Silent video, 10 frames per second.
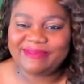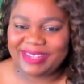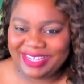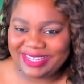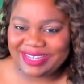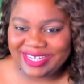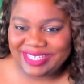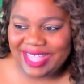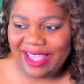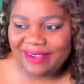make it
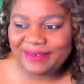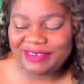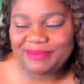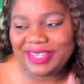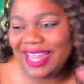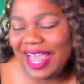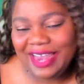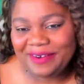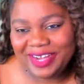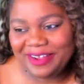less awkward, but I
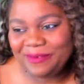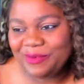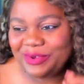don't know.